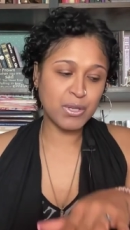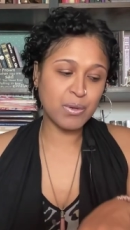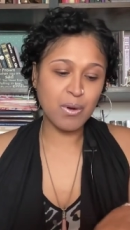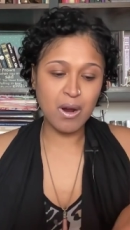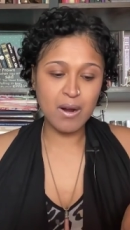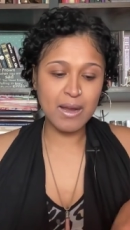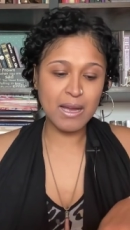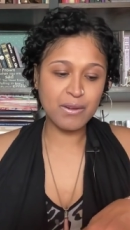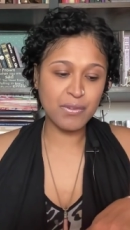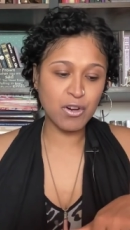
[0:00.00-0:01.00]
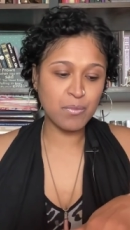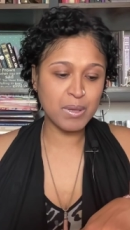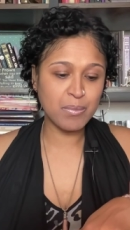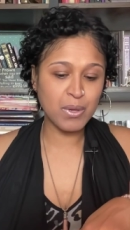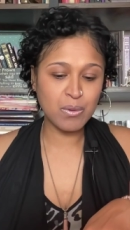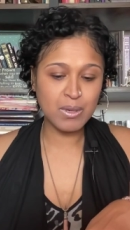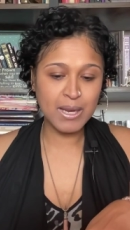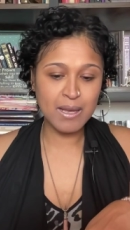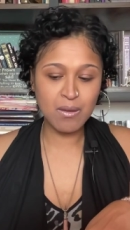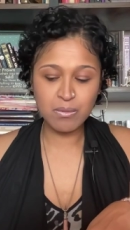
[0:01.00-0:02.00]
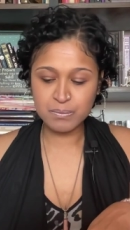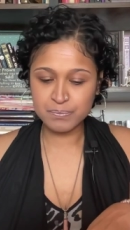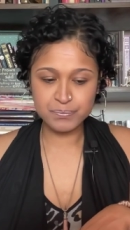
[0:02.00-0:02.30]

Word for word: You are out of hermit mode now.